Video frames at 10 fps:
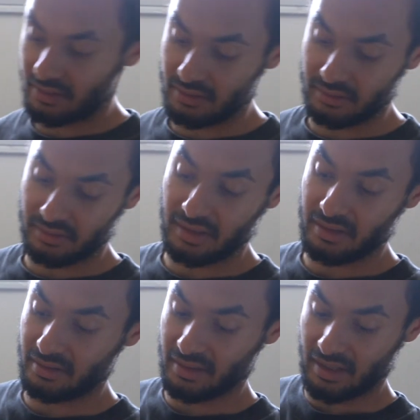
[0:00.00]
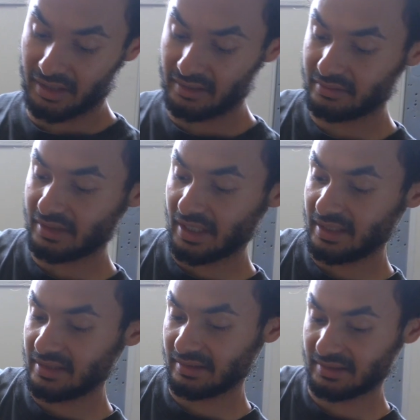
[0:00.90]
know the
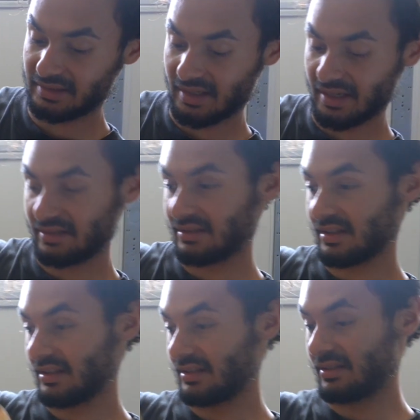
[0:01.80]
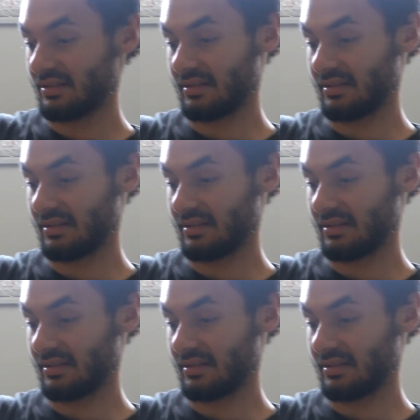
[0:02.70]
A6 Tiger heads